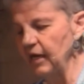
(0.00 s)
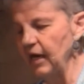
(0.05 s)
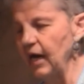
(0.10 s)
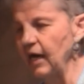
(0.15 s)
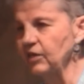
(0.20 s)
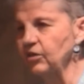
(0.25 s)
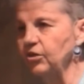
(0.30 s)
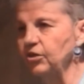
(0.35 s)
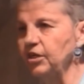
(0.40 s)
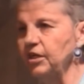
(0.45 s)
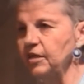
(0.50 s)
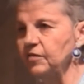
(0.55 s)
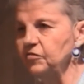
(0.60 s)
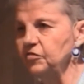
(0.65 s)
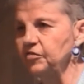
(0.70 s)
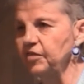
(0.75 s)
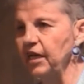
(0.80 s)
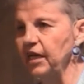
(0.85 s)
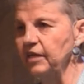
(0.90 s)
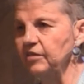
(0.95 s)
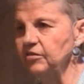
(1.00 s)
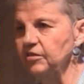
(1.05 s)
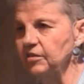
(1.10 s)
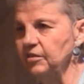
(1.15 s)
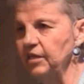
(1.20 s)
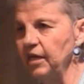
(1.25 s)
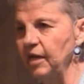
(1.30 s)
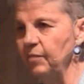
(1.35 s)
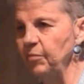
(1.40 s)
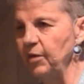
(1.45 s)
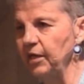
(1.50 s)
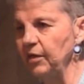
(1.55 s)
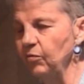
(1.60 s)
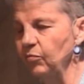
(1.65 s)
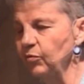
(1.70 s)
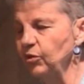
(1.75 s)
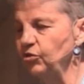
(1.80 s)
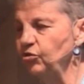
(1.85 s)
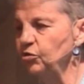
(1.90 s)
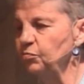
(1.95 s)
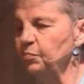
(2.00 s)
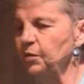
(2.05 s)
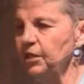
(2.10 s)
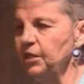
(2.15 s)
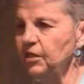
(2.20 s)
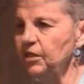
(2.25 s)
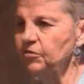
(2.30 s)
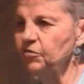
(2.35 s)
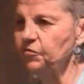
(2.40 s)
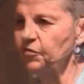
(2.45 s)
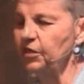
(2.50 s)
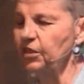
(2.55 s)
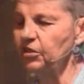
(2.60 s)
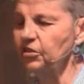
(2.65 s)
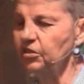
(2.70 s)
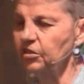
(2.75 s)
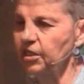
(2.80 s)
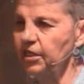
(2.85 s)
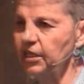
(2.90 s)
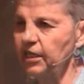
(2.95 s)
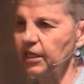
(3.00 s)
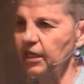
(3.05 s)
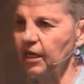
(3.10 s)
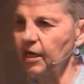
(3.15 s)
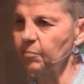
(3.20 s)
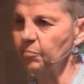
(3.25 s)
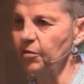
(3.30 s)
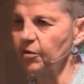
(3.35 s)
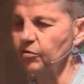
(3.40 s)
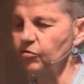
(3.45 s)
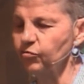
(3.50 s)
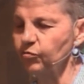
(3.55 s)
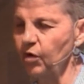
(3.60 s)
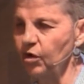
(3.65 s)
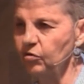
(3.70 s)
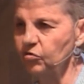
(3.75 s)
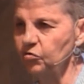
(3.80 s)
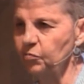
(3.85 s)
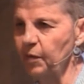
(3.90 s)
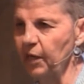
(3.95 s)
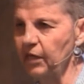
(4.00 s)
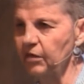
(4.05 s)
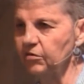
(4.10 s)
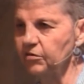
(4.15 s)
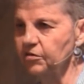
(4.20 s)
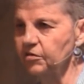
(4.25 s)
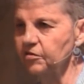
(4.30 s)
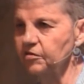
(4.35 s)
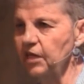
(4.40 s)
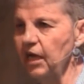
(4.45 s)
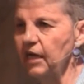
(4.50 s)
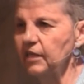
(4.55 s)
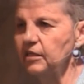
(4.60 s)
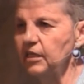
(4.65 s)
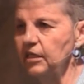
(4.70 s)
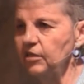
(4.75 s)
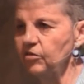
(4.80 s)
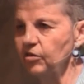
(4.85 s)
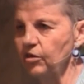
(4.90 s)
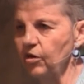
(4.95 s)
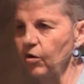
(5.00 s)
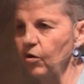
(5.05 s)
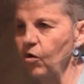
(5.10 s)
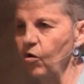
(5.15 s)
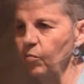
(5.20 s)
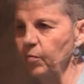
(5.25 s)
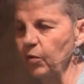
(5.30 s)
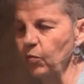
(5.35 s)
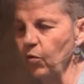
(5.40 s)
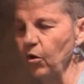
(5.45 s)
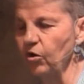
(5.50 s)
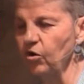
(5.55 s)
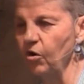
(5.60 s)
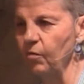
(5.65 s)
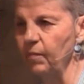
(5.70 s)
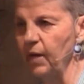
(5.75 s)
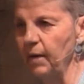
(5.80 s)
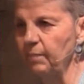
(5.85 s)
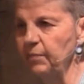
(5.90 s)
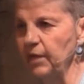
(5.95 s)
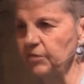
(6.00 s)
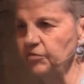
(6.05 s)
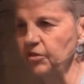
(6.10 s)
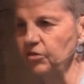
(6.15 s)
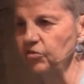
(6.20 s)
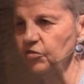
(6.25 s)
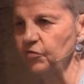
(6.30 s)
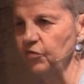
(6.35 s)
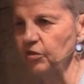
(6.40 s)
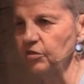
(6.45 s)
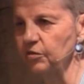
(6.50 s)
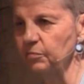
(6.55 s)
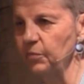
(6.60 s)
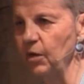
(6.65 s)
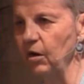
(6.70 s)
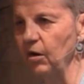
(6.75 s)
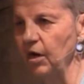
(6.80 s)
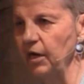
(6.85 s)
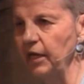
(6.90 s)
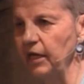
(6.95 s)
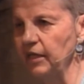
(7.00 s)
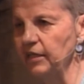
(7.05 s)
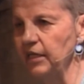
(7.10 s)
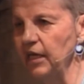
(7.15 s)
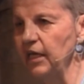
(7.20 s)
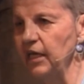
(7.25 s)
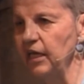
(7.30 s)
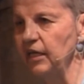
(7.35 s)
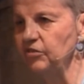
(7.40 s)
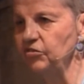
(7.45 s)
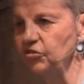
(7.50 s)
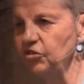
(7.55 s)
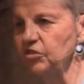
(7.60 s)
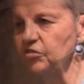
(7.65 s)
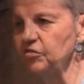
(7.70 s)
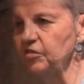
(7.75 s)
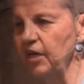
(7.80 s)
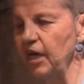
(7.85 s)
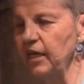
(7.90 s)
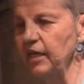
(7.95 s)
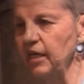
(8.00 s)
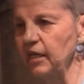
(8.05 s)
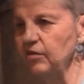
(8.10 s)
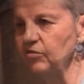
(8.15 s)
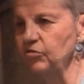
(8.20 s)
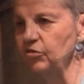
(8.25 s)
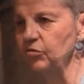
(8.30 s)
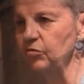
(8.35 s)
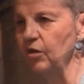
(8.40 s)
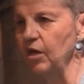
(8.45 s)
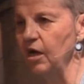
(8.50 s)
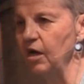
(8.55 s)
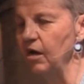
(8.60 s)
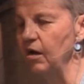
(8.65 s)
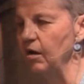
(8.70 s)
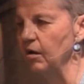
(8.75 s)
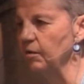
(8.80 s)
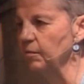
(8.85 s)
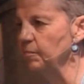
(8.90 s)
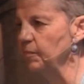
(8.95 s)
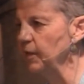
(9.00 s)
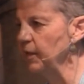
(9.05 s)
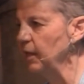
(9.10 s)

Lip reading: I could have said to Debbie, would you please finish cleaning up those rose petals, because I need to go home and work on my message for tomorrow, and it's just taking too long.